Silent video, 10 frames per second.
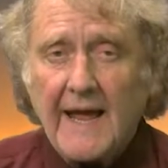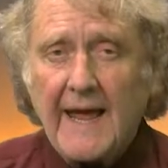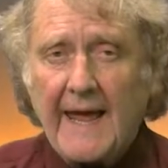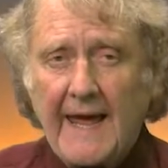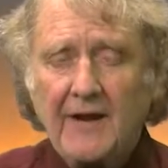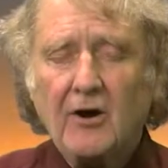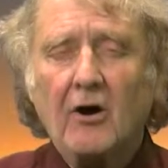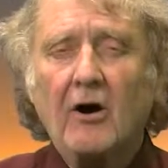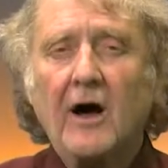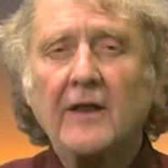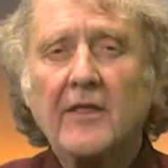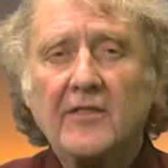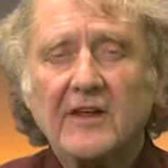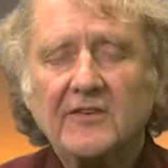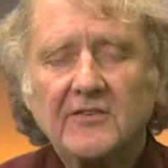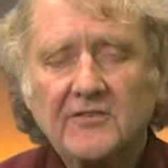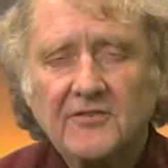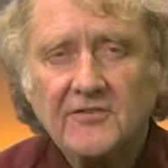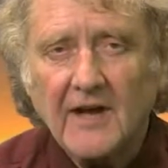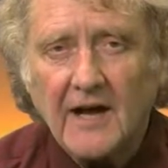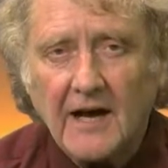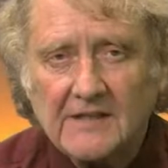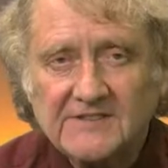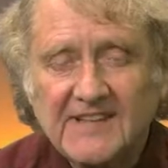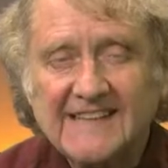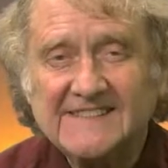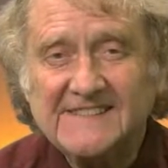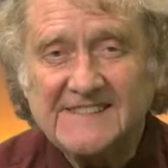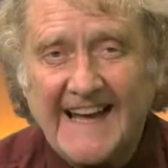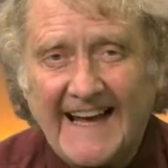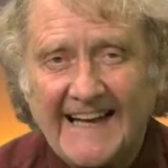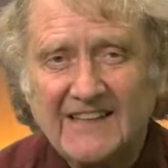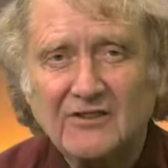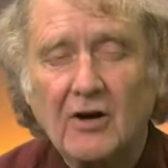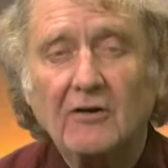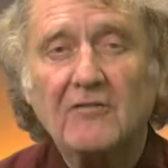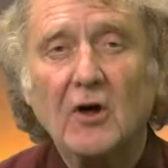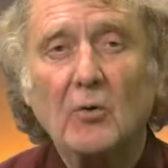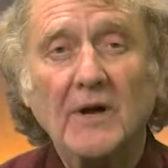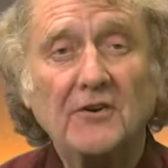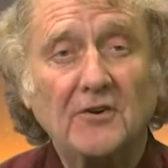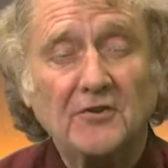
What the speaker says: and on the sunset of the winter